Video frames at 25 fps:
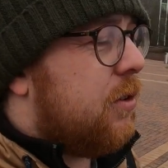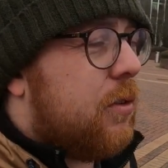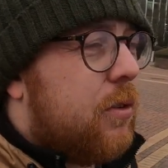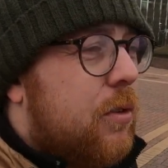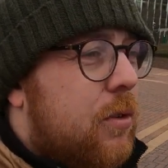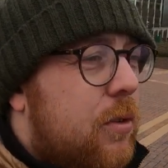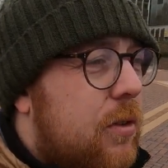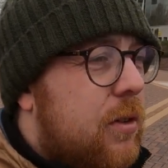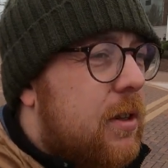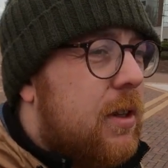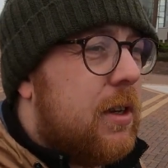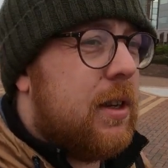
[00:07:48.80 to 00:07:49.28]
not
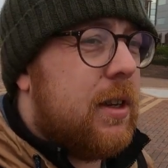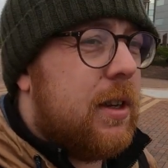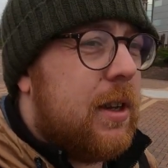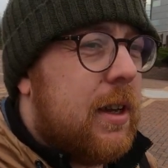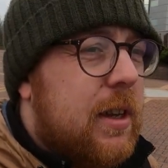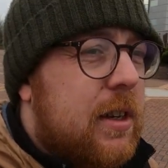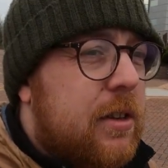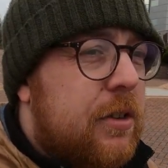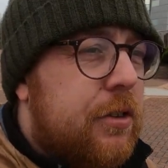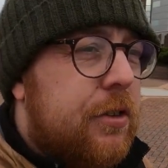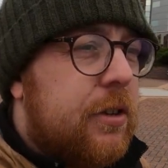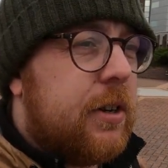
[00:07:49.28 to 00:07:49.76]
got the
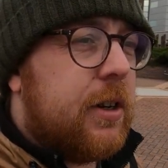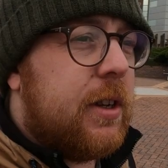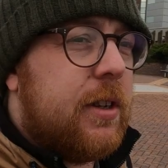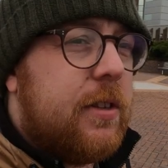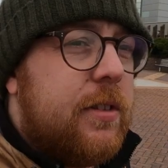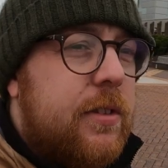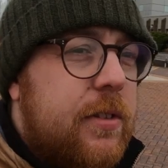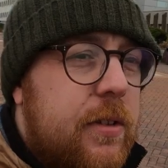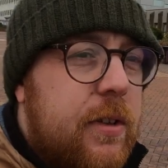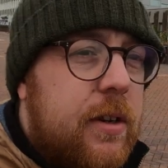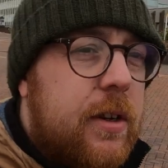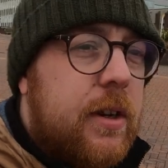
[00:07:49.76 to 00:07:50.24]
ancient
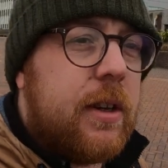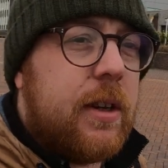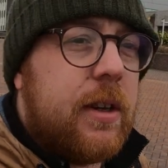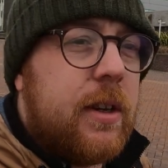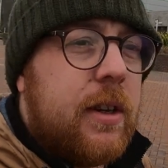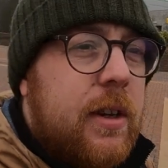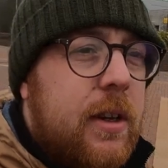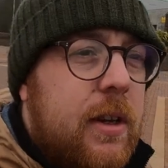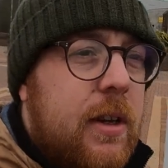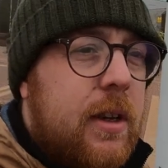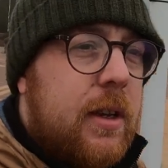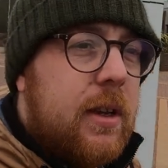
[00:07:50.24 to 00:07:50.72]
history,
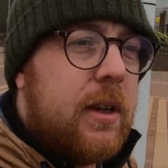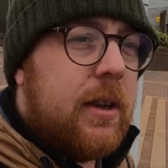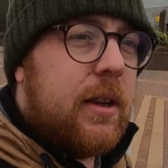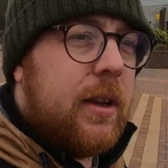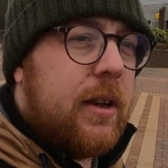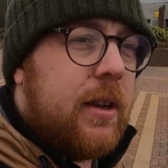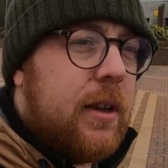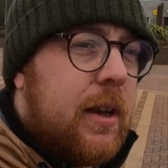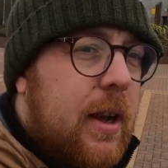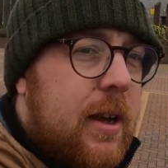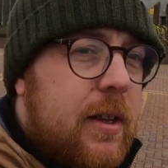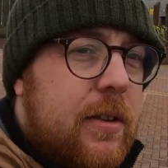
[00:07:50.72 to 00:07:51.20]

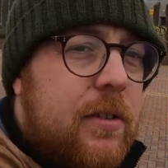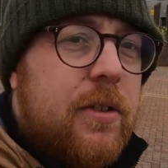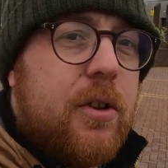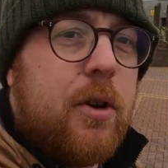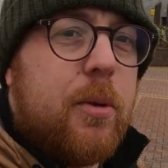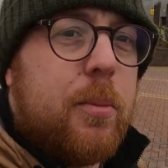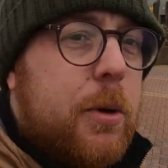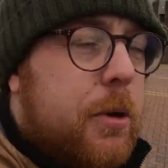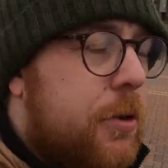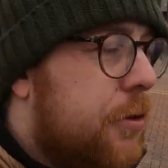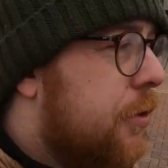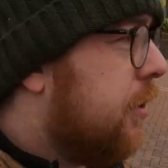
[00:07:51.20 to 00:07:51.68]
it has
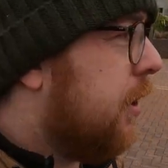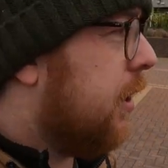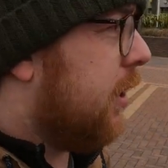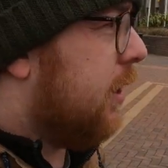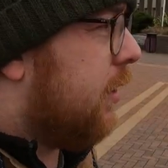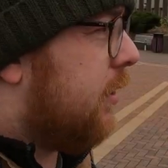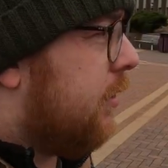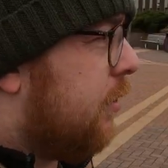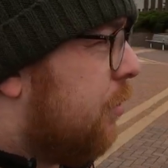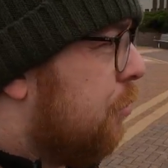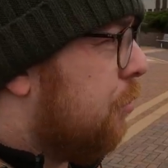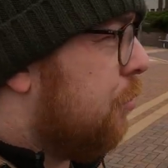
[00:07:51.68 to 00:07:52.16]
the
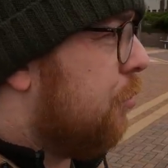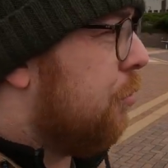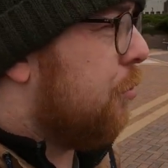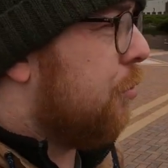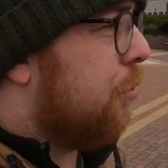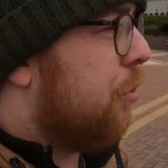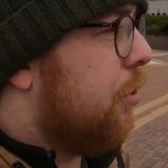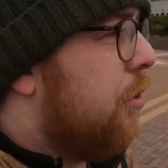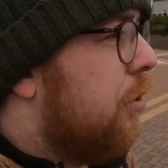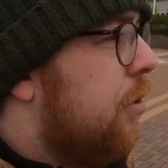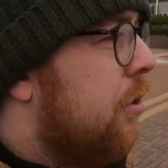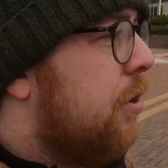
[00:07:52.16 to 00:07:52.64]
opportunity
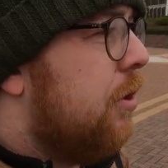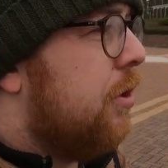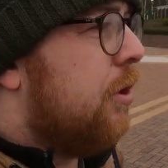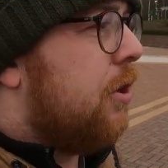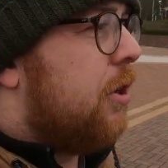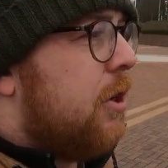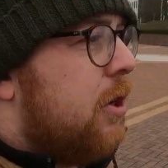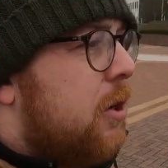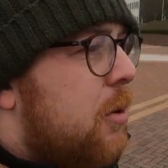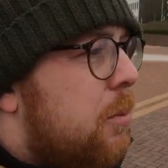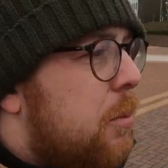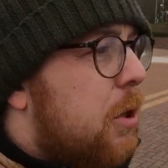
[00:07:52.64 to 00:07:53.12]
to
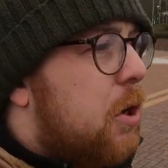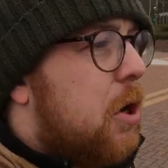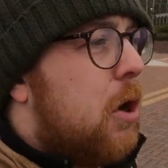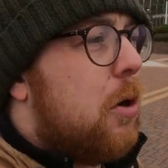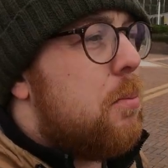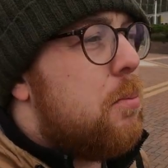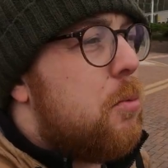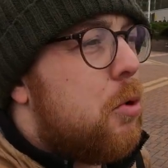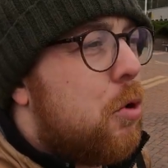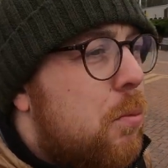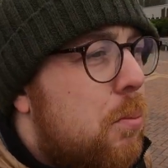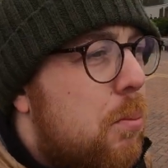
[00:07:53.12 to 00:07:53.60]

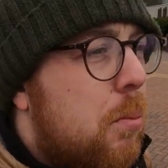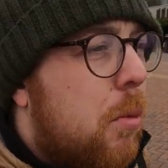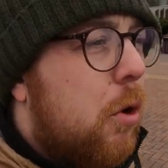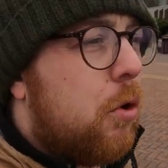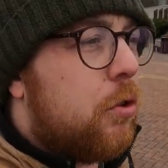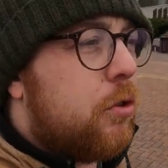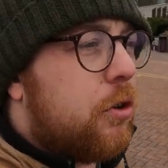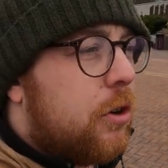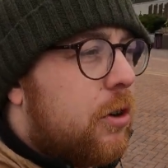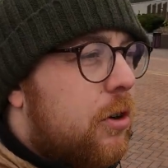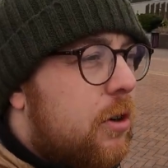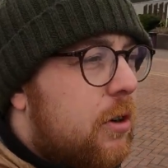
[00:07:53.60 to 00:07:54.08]
become more
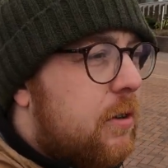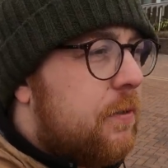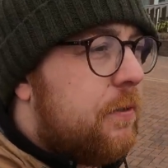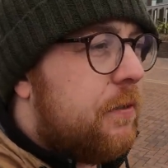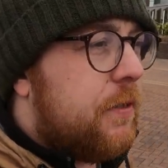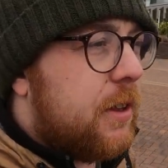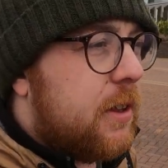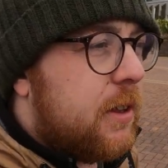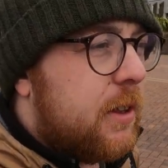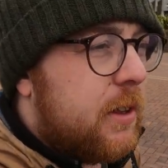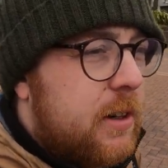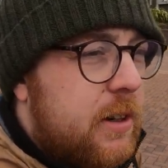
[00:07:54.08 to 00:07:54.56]
modern
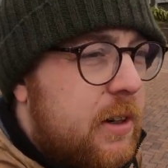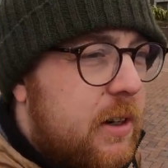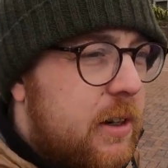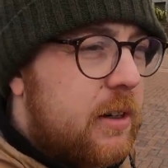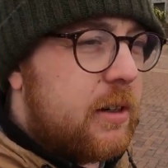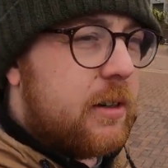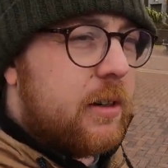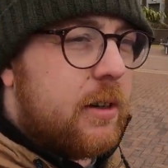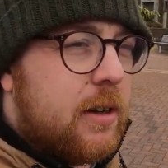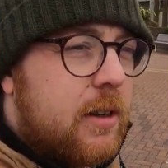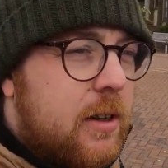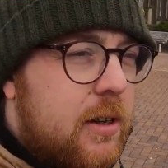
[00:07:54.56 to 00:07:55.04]
and feeling,
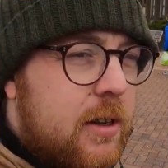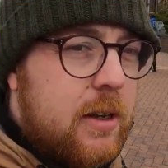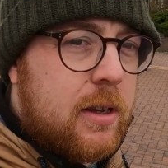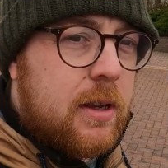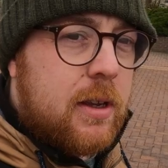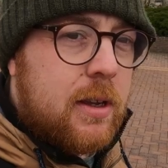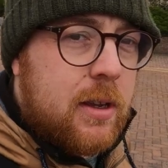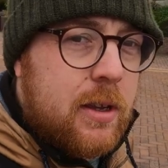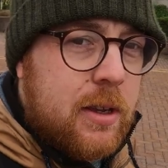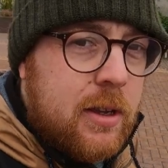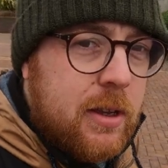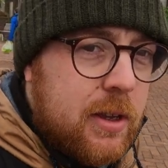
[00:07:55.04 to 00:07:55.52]

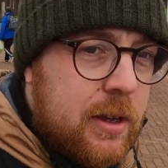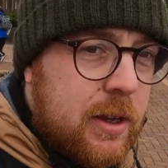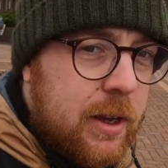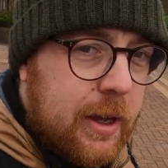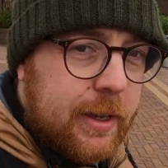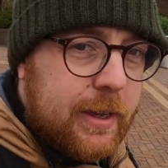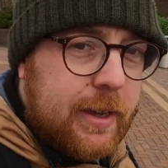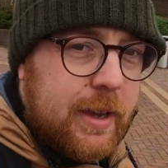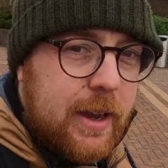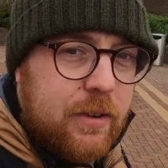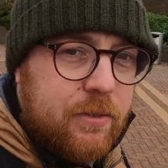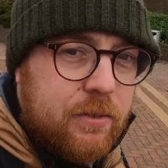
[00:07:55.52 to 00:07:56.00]

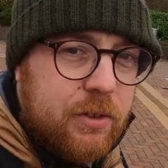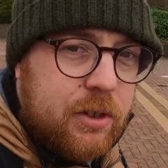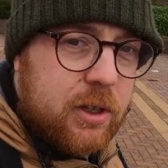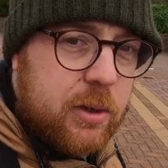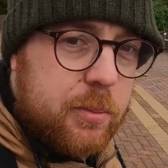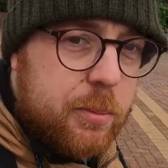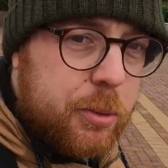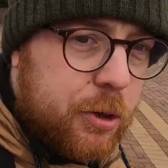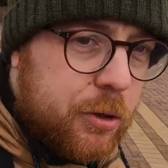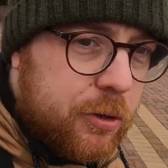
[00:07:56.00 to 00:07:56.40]
and it can really